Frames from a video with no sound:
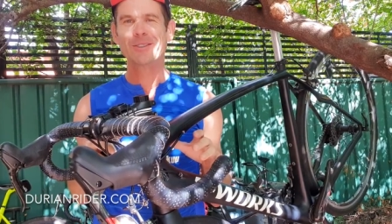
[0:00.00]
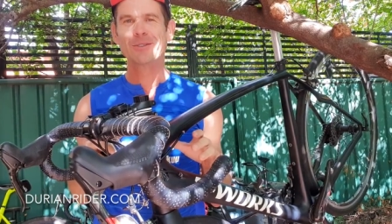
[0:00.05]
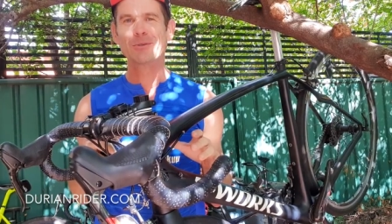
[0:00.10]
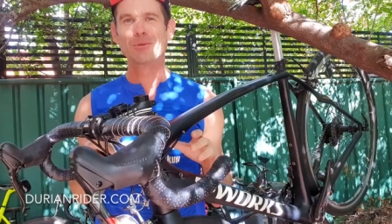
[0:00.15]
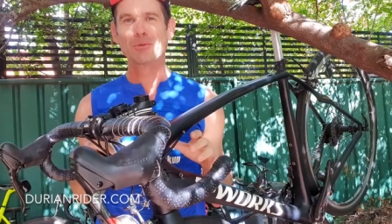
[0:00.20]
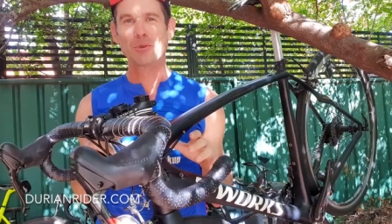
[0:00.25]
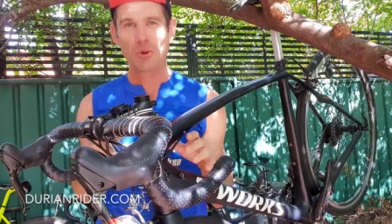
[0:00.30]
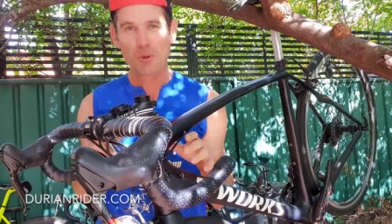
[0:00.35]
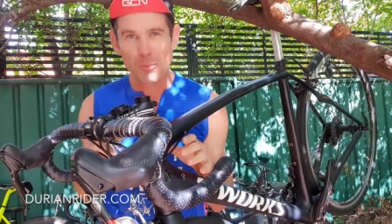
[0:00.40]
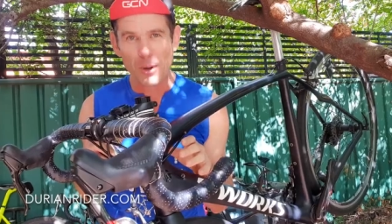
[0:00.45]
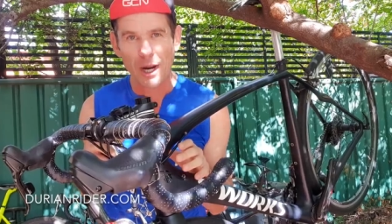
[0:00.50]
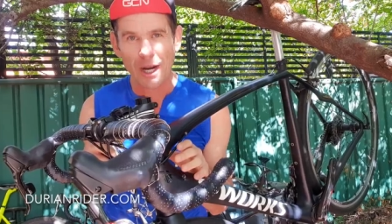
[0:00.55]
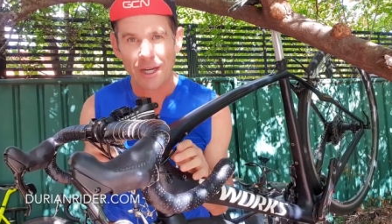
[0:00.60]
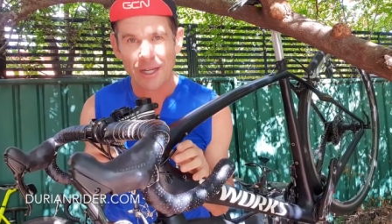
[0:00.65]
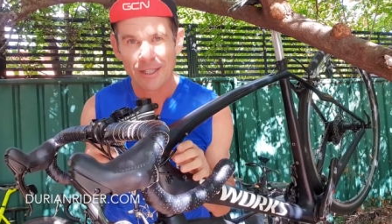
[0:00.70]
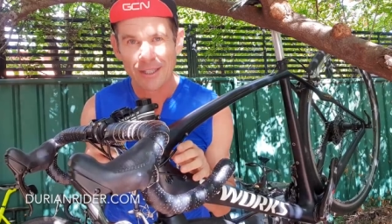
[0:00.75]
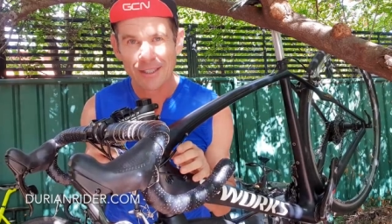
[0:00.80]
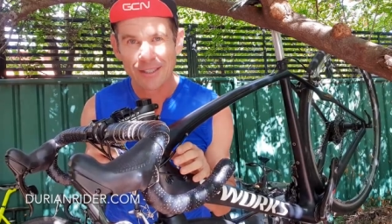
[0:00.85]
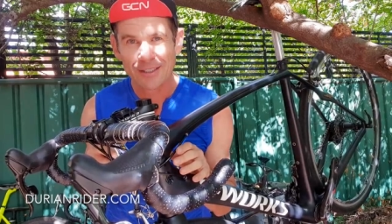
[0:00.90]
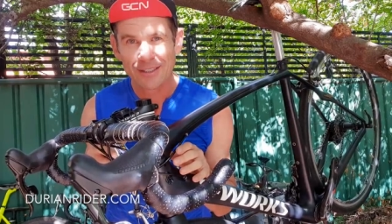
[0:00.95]

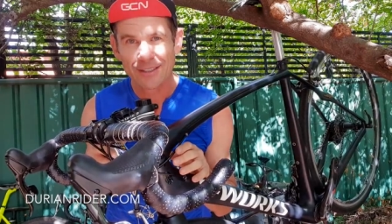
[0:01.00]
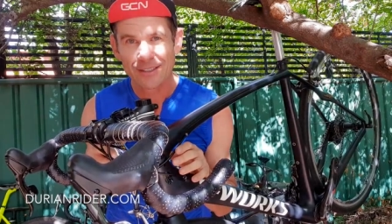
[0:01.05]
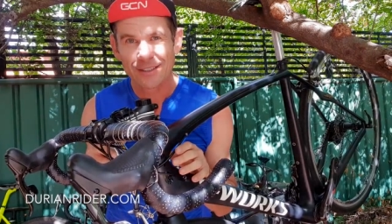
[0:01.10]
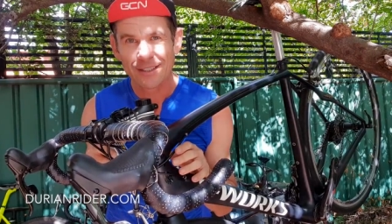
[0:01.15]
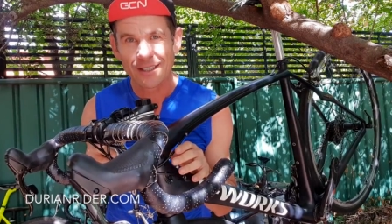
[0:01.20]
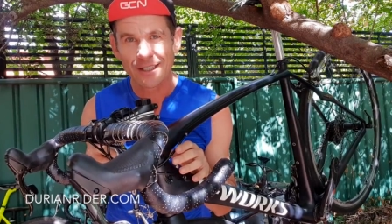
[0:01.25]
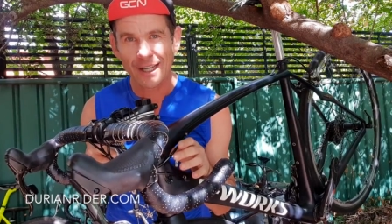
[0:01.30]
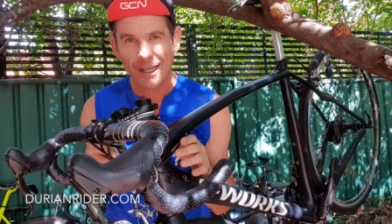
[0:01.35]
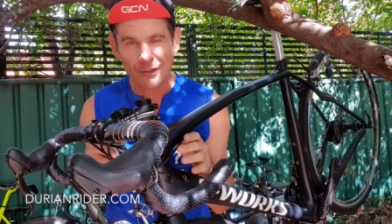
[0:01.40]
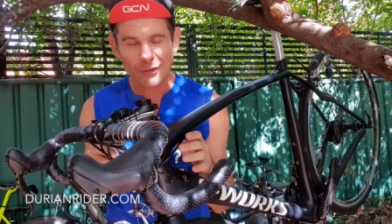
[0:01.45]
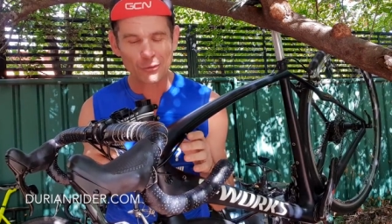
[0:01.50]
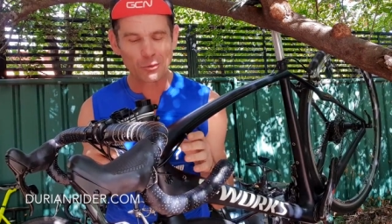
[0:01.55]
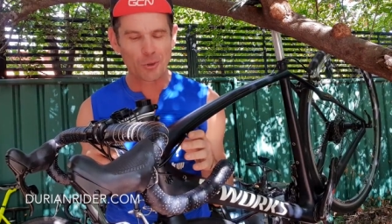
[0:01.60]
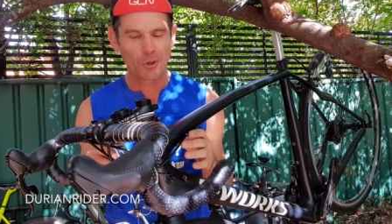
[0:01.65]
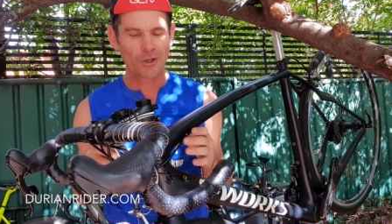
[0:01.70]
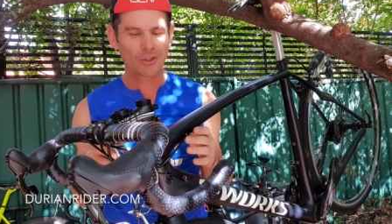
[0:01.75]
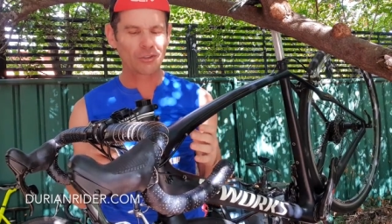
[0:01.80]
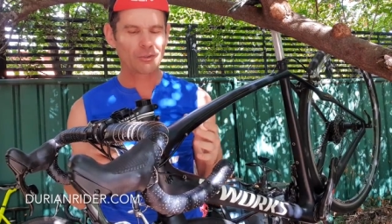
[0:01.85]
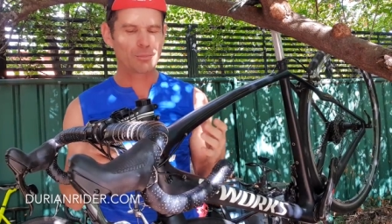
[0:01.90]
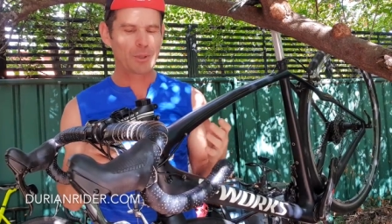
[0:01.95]
roubaix
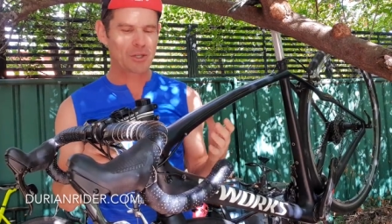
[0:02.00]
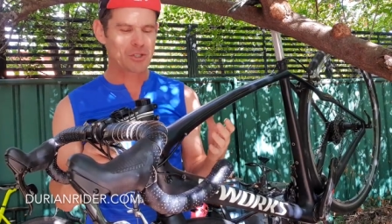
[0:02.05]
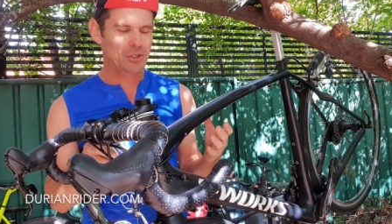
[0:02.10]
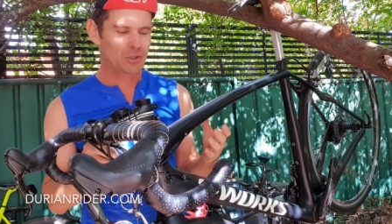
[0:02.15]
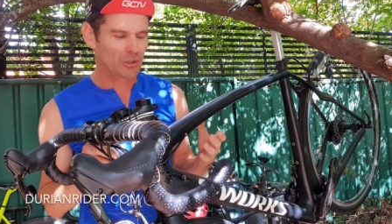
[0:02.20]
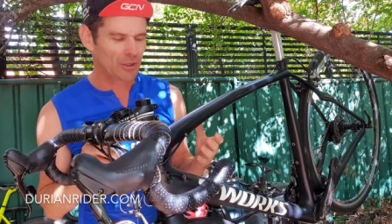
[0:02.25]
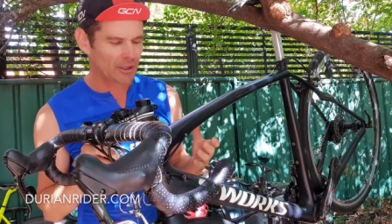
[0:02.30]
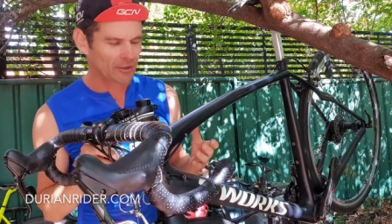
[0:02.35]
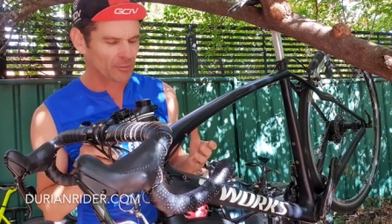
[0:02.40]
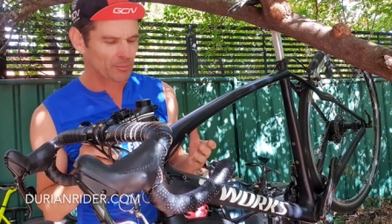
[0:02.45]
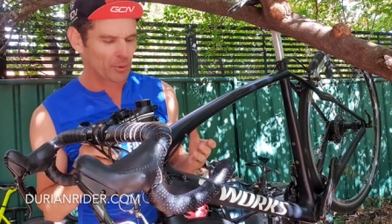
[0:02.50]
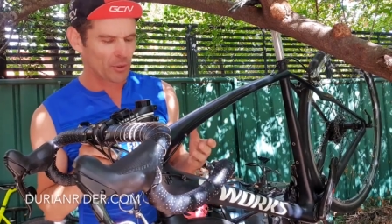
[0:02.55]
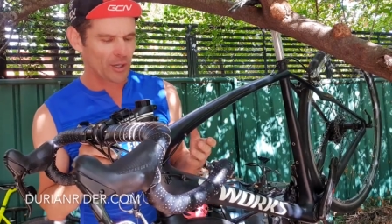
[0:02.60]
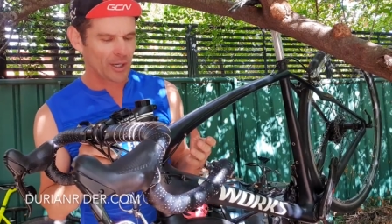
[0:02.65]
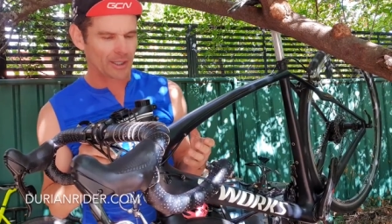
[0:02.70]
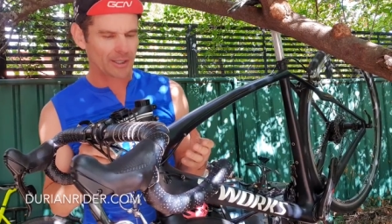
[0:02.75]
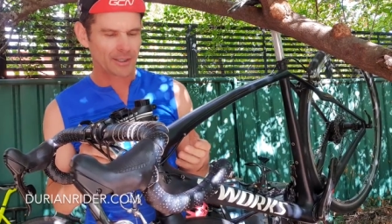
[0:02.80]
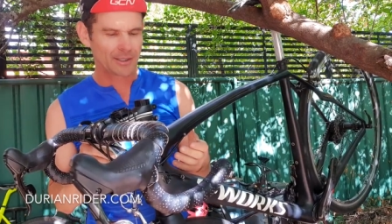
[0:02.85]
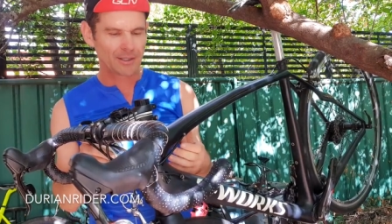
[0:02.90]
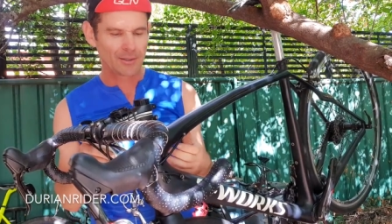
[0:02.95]
s-works specialized
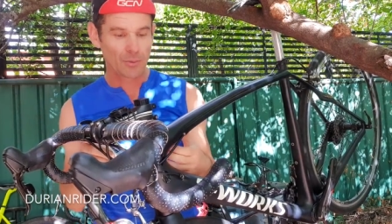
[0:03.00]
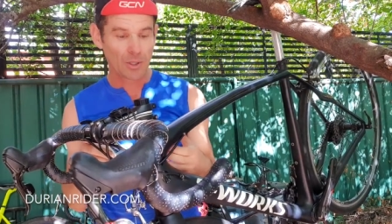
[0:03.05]
bike uh,